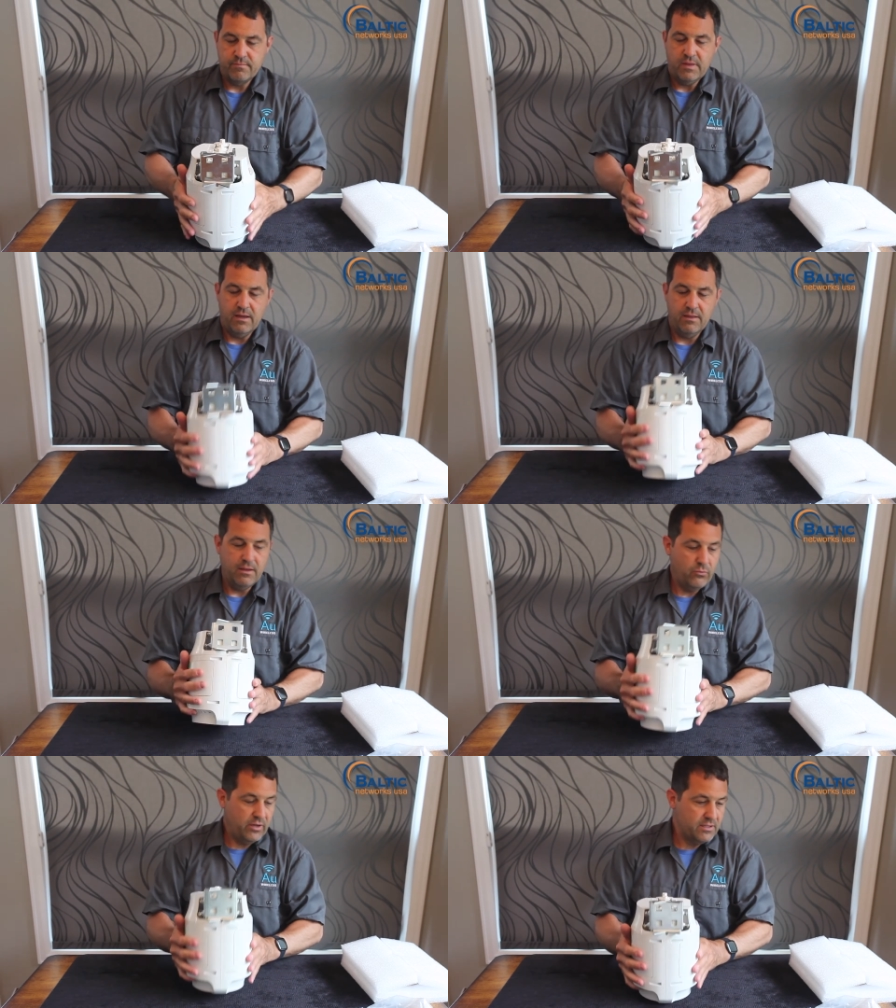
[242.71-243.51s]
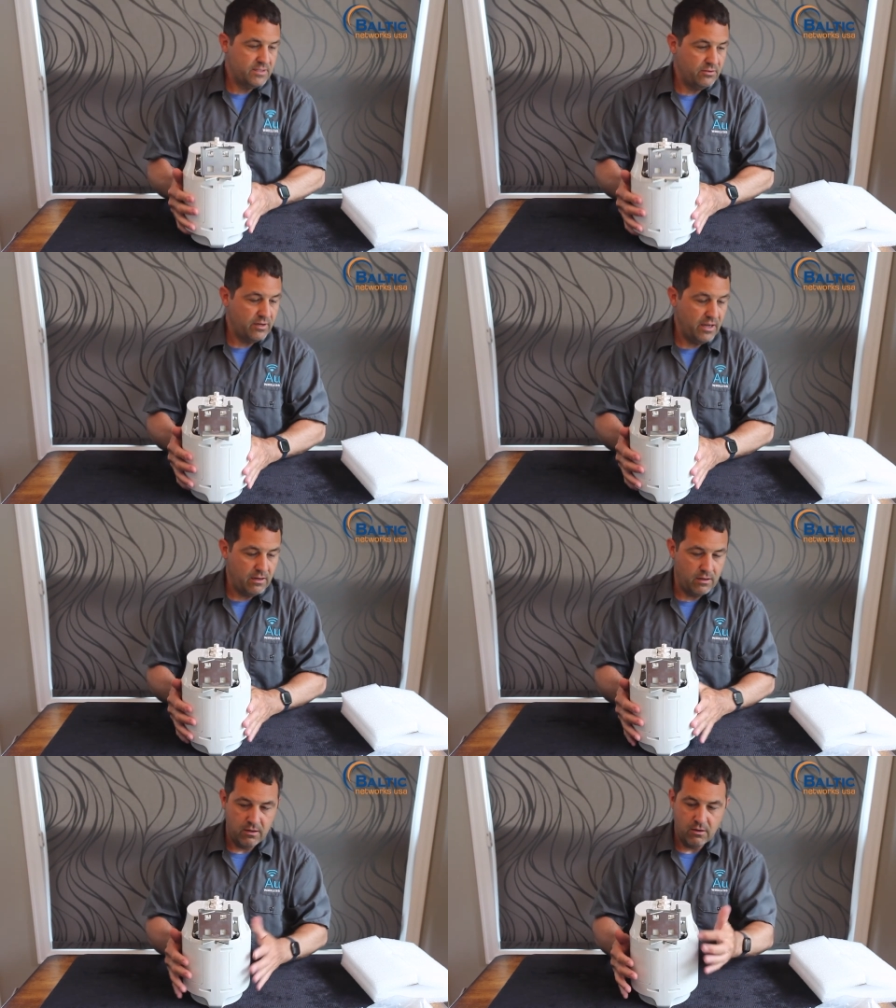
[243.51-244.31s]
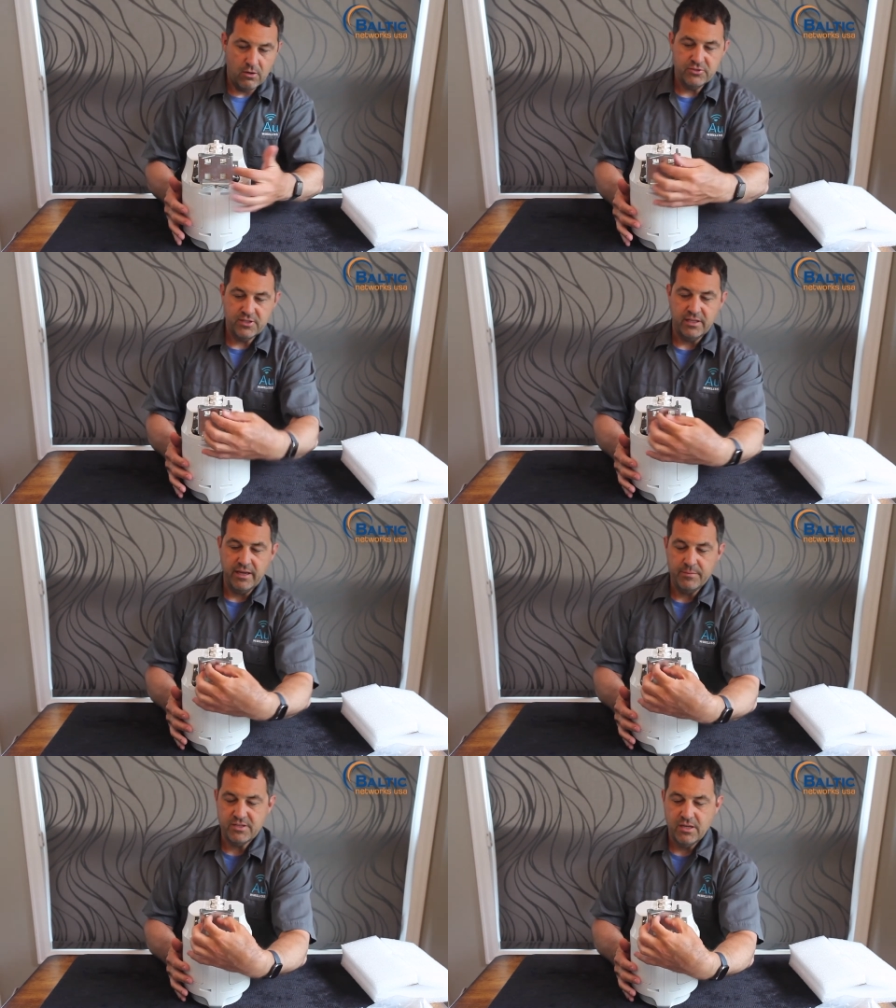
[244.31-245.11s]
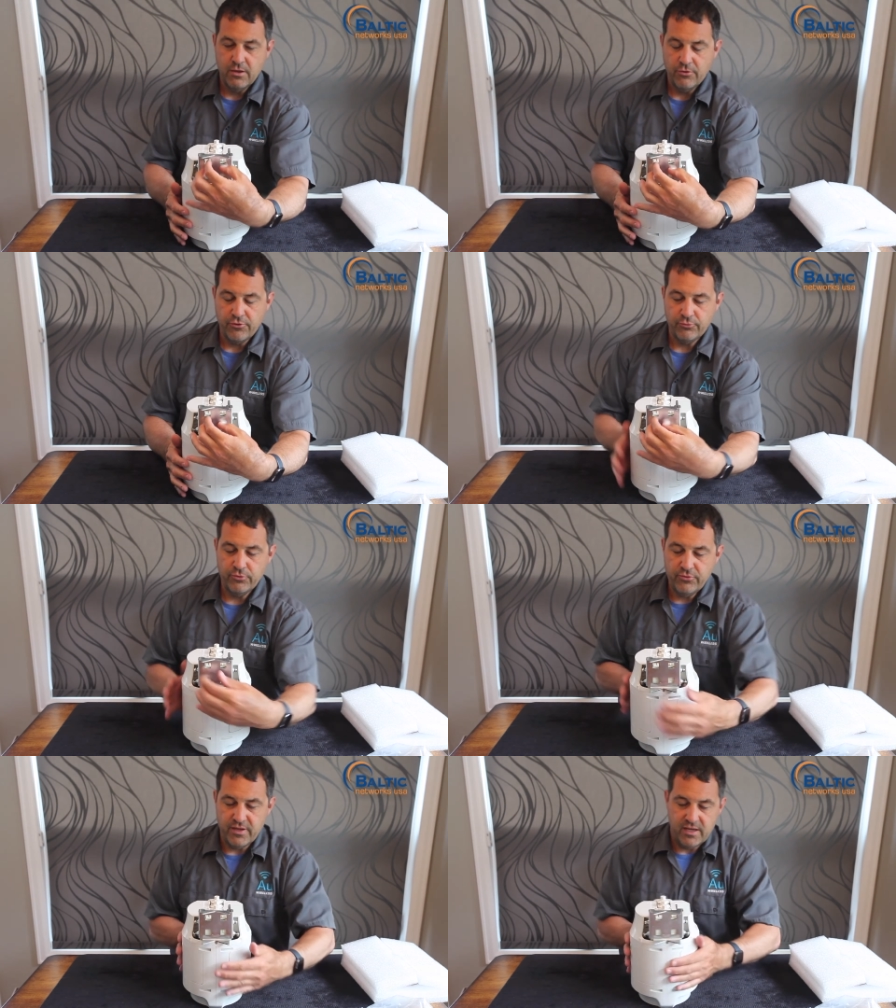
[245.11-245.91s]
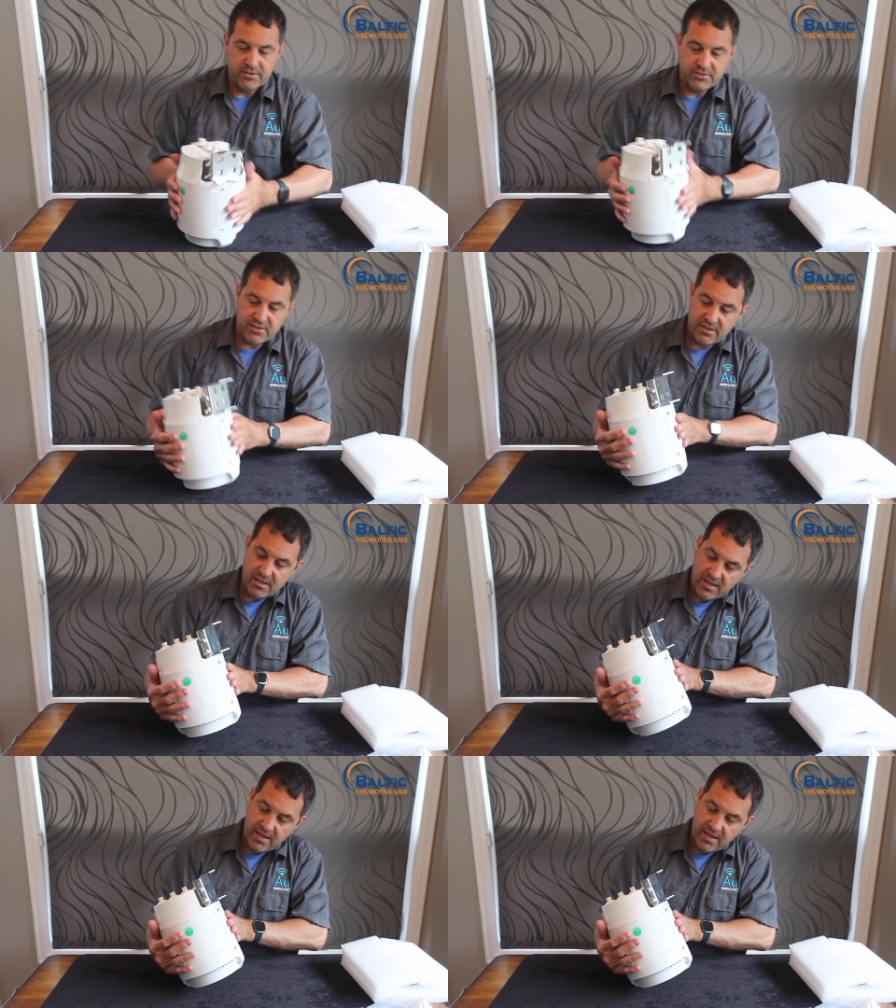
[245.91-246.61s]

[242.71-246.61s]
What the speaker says: And then we can still get our hose clamps through these.